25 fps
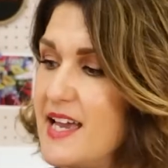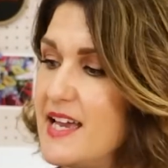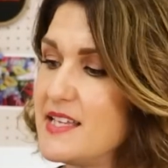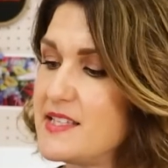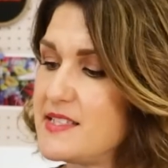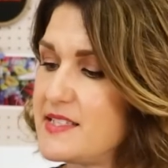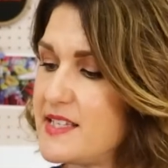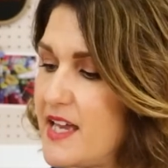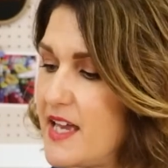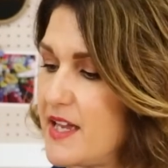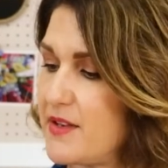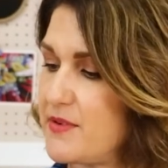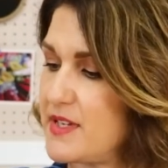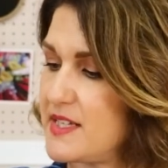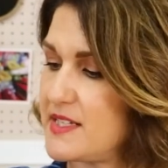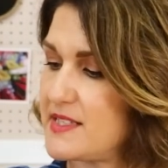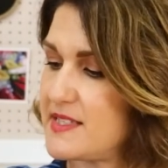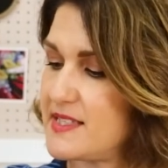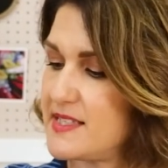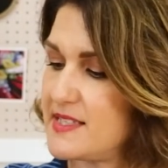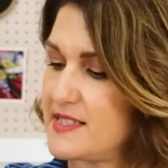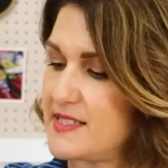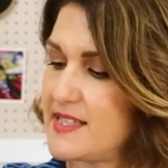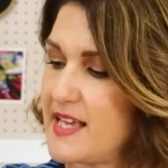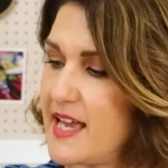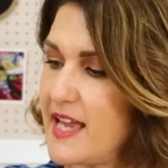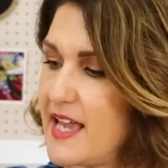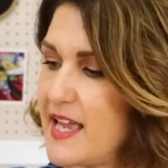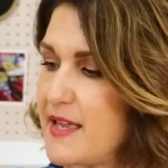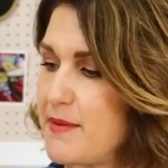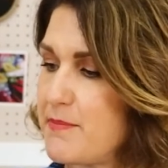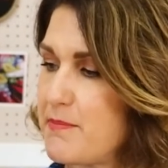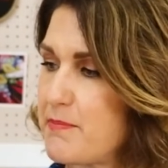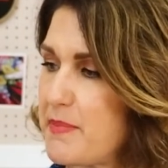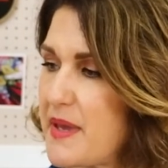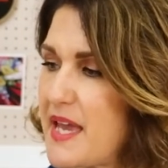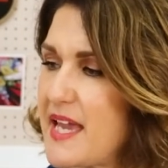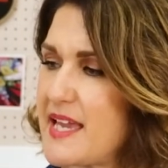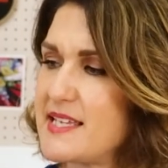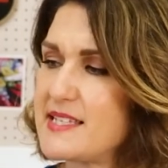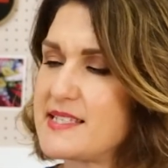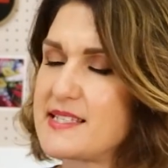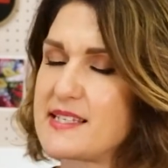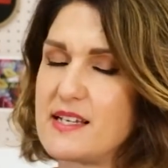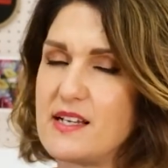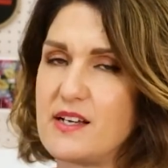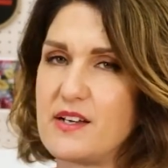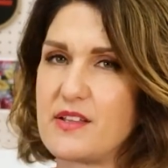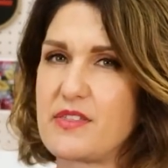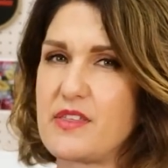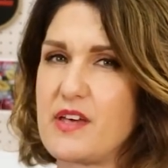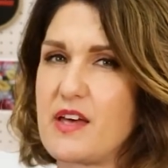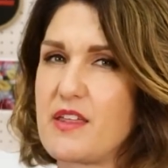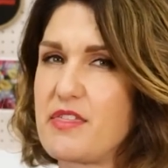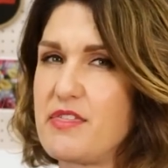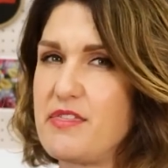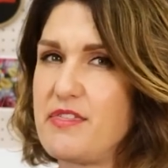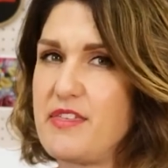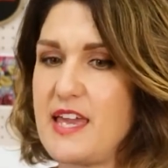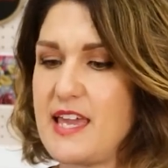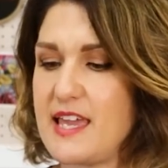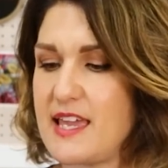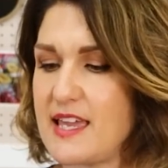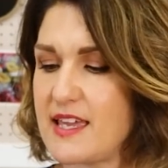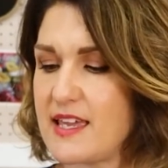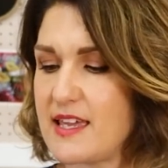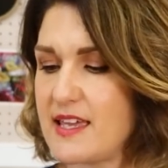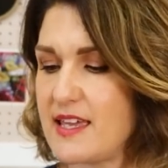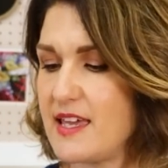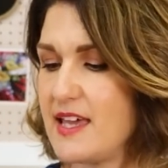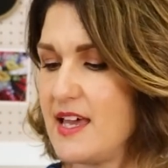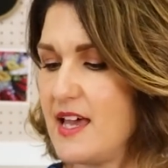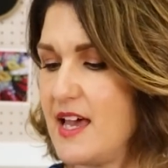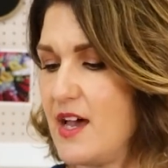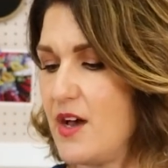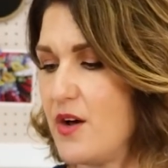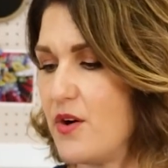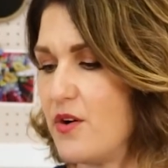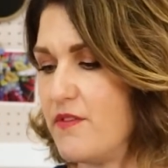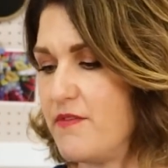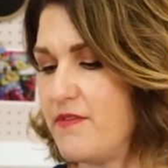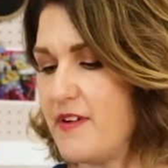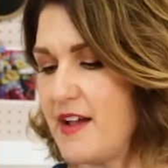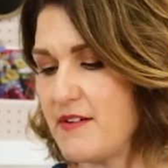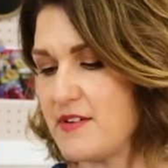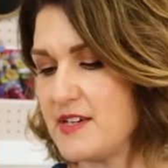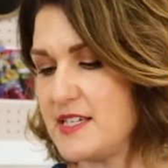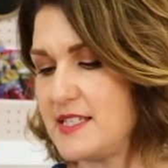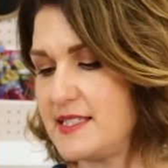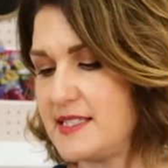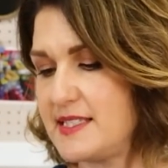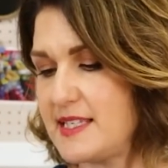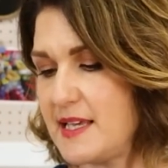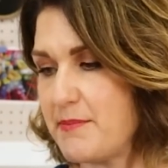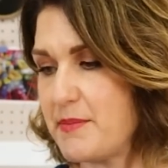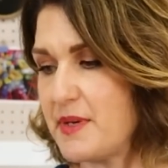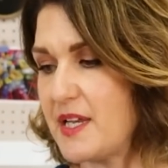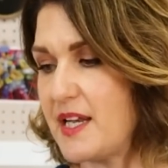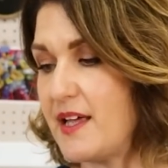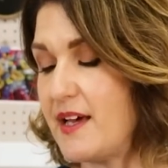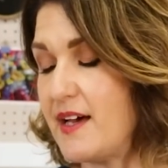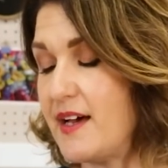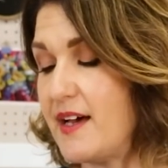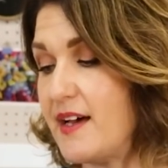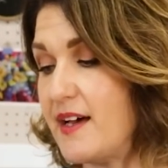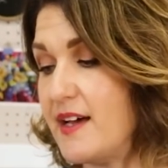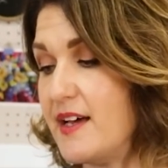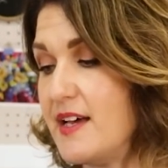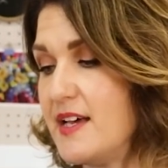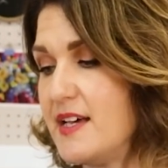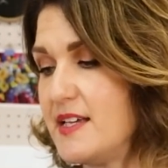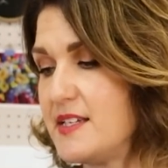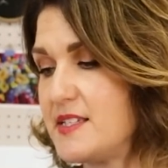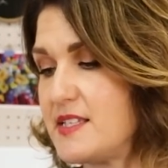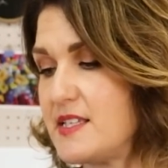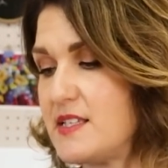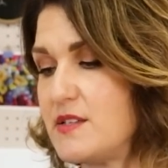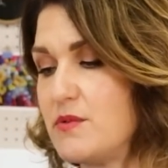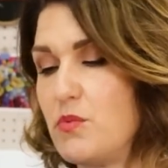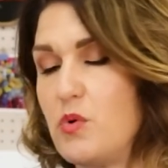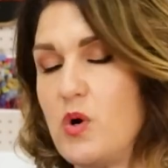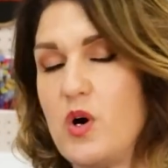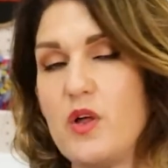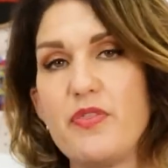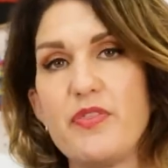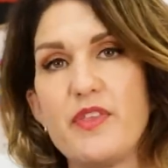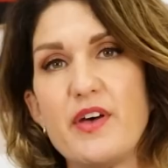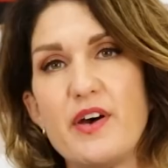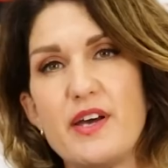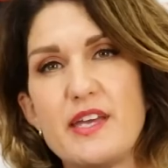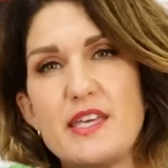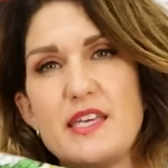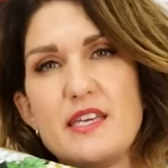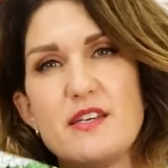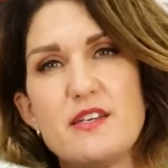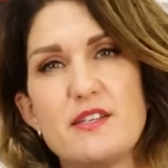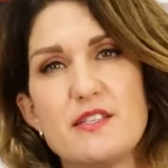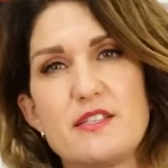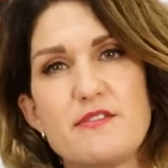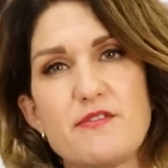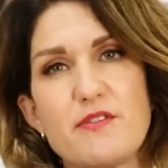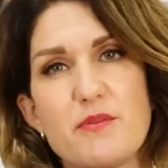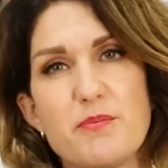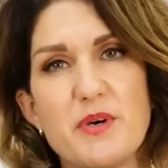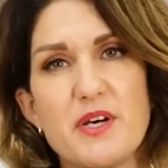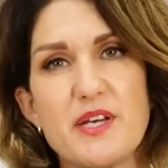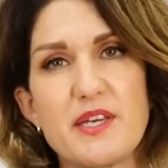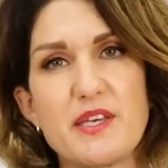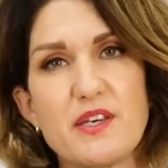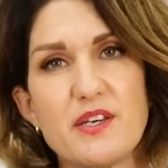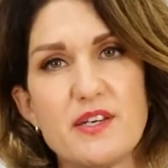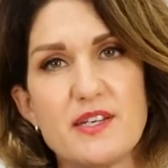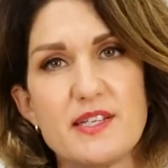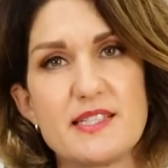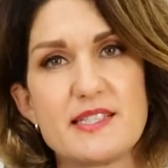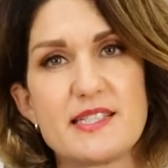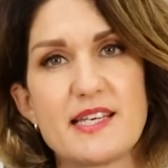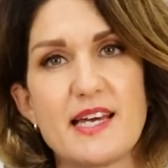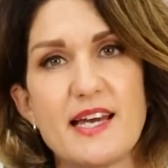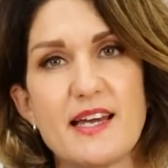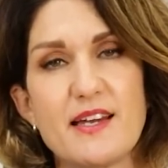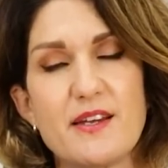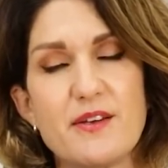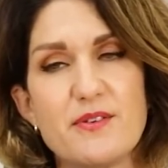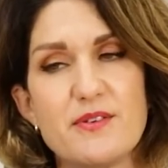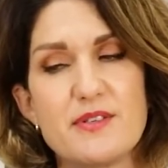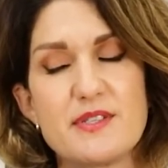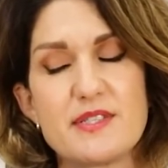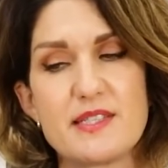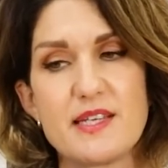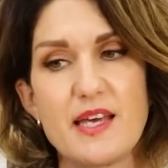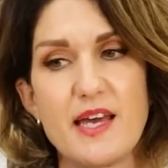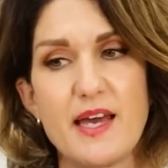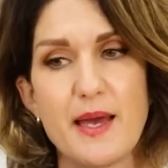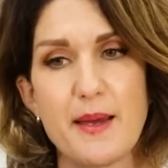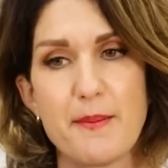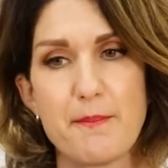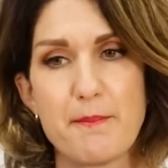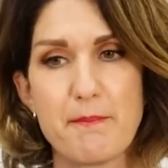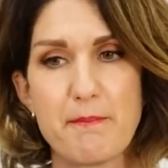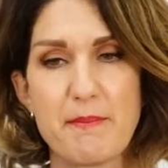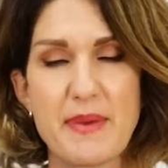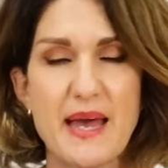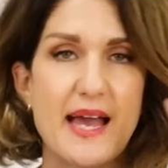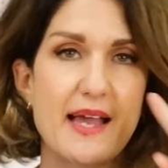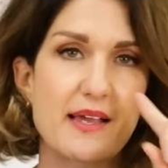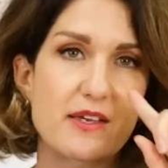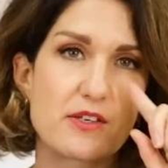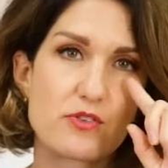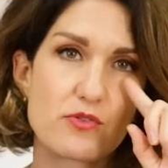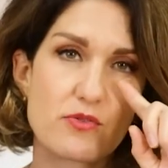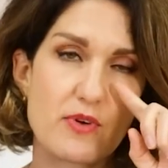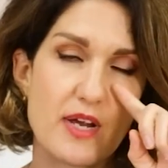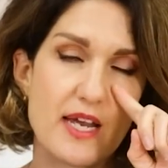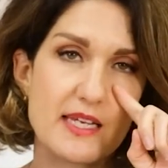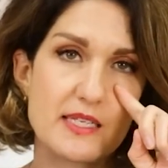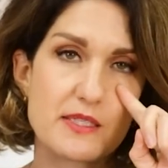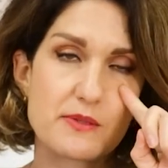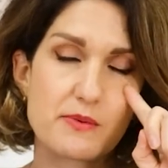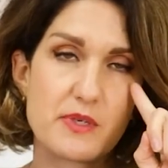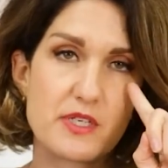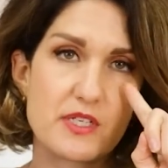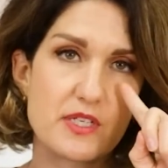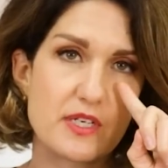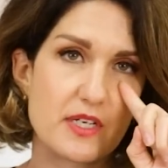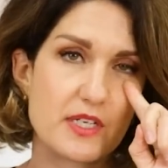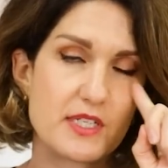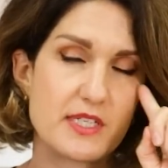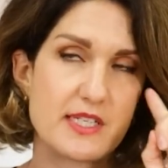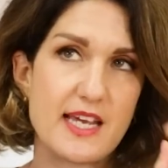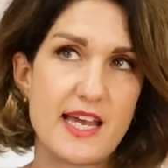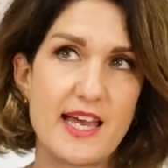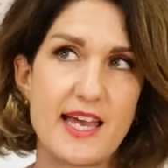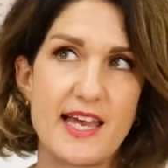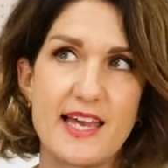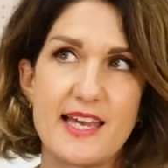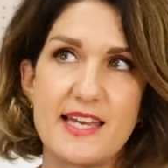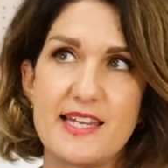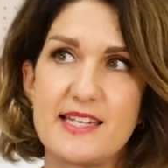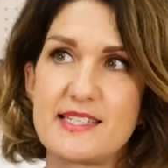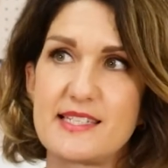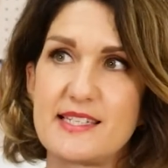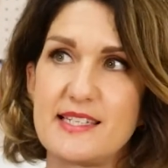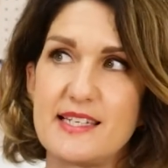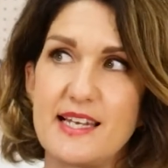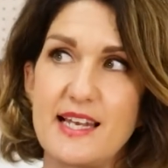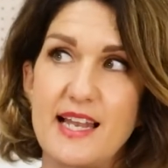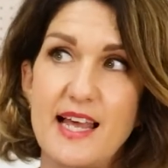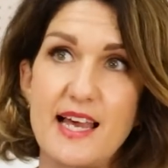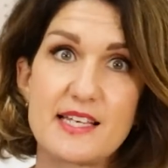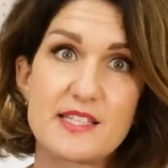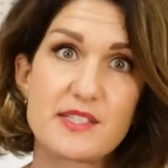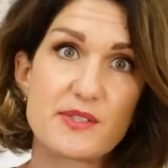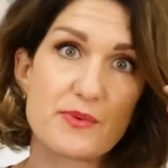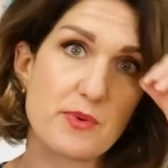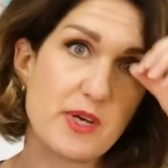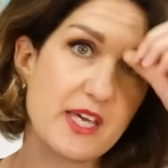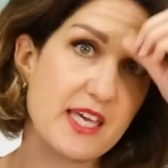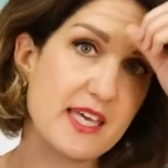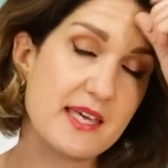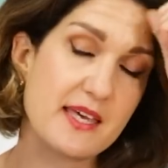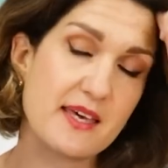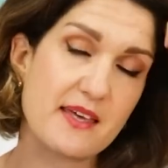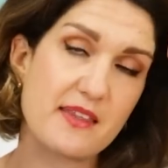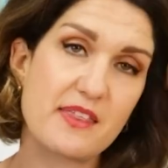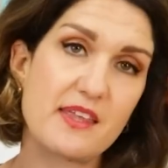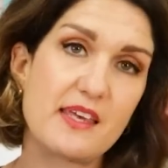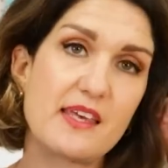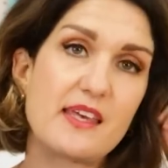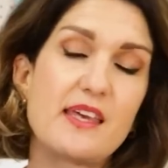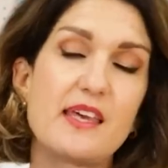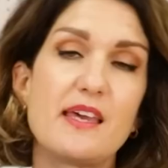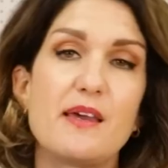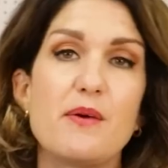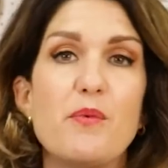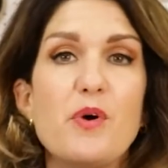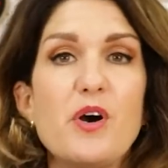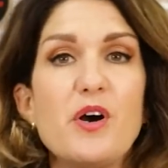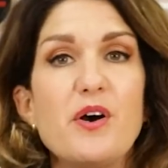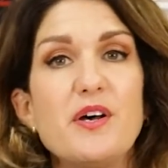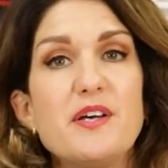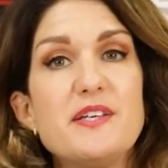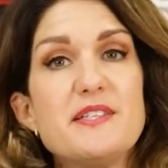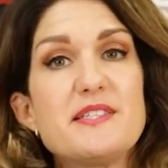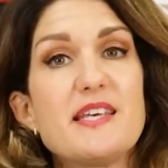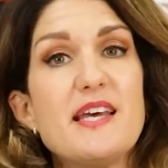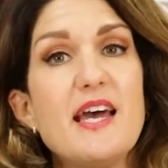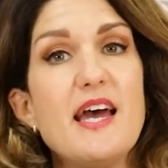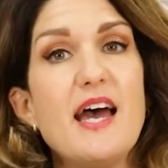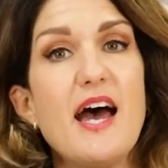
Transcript: So it's the same base cloth, I think, or very similar to the one that I used for my cutout um, back dress, which I shared last week, I think it was.